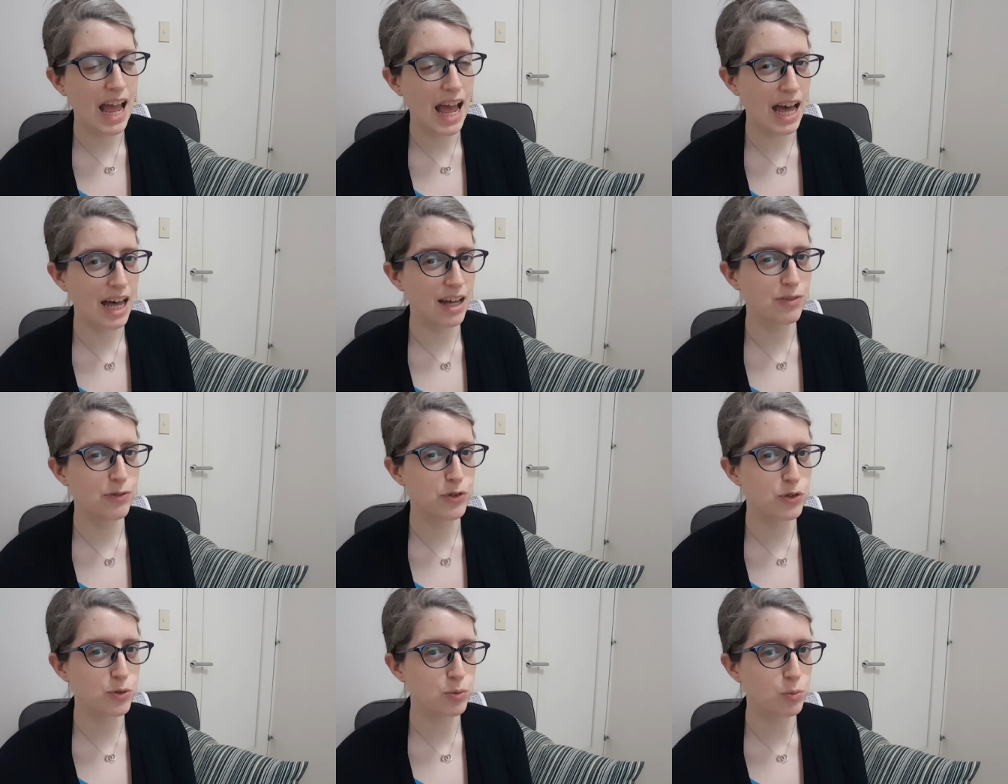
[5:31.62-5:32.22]

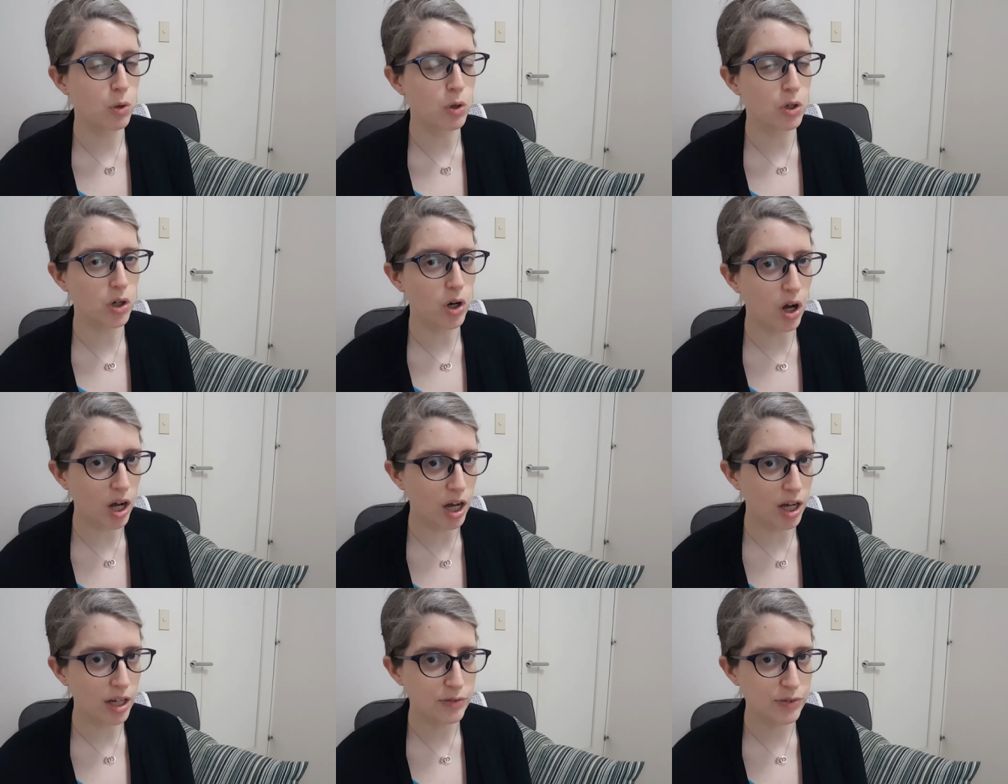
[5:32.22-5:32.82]
half swore
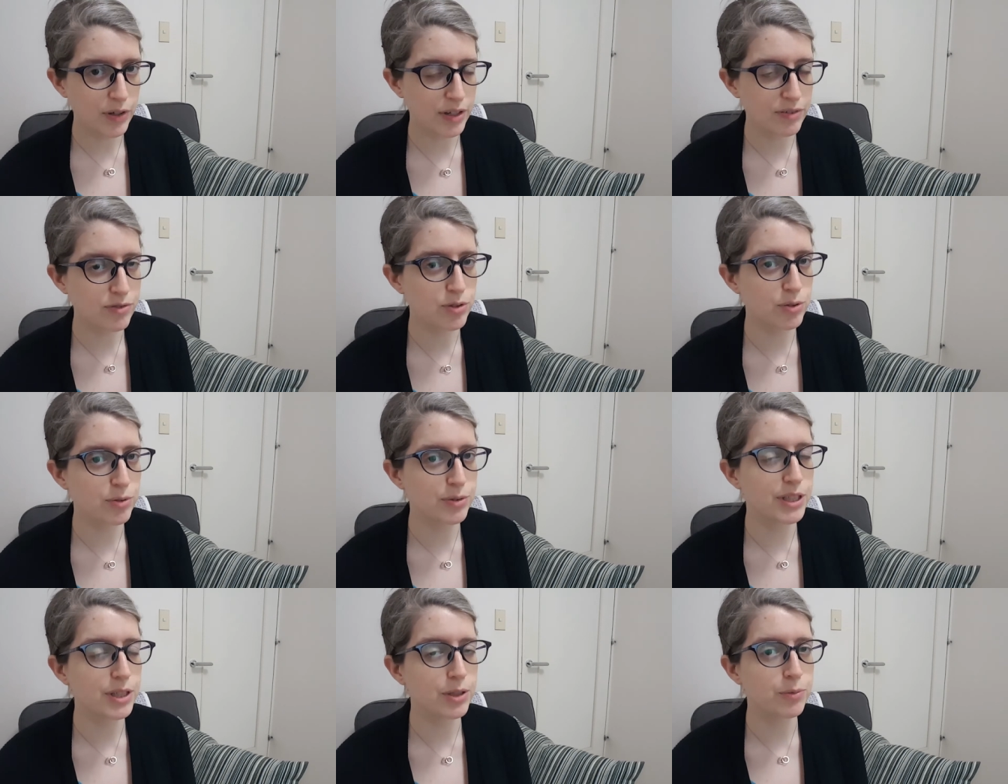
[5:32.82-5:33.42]
off after
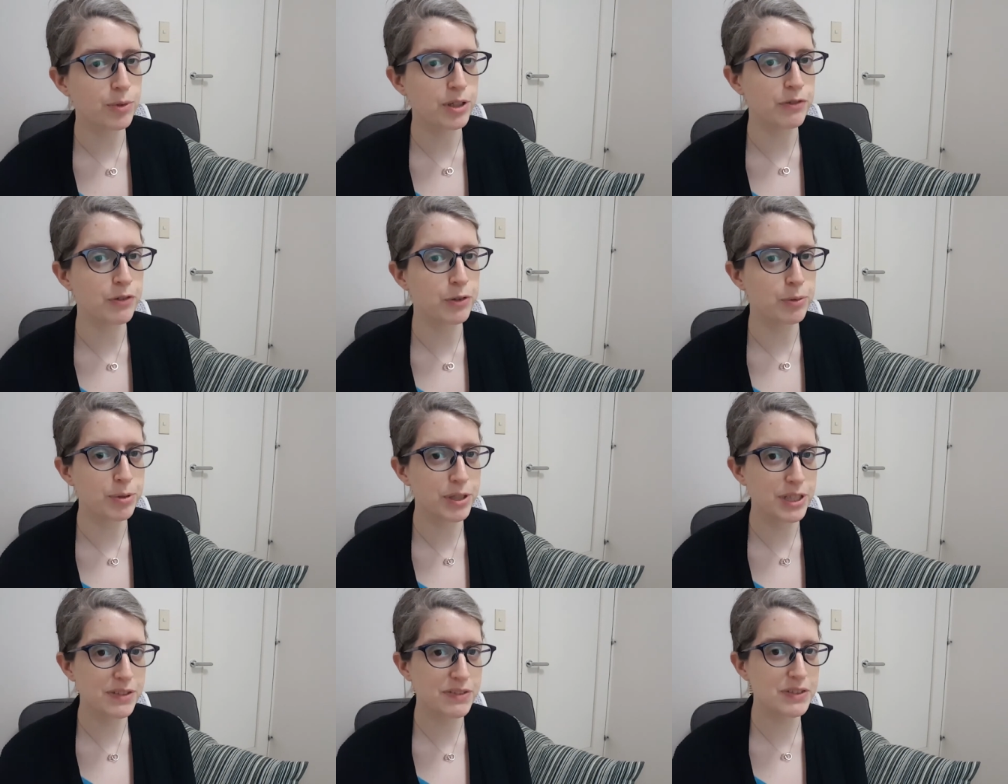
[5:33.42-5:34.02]
reading one of her
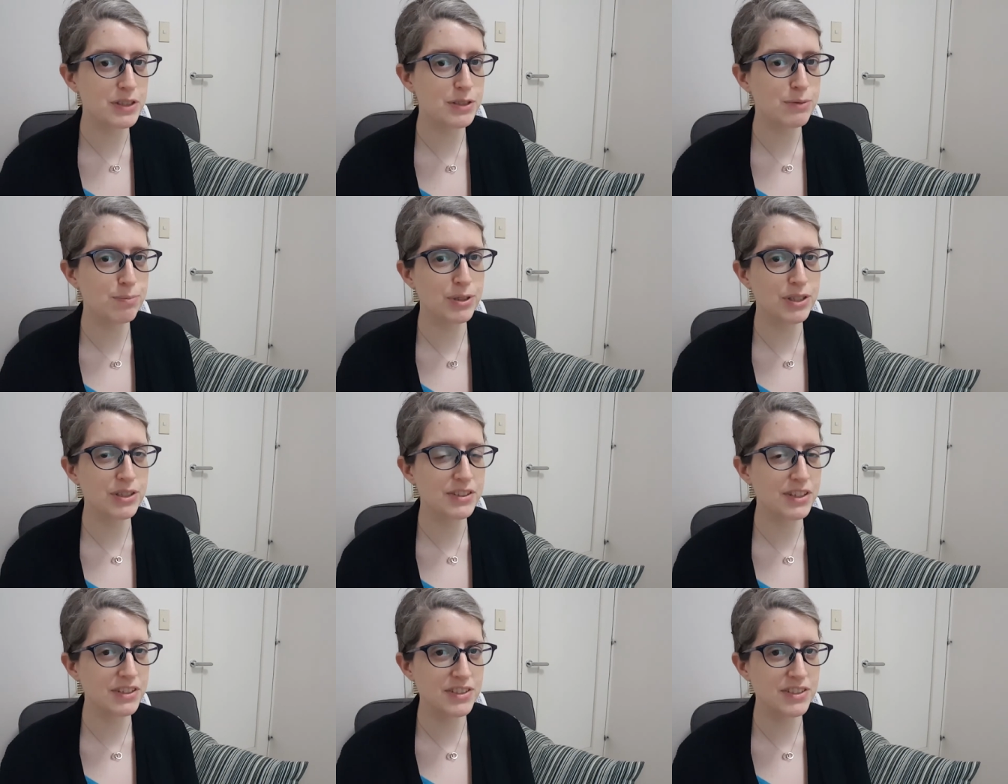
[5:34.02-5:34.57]
previous books.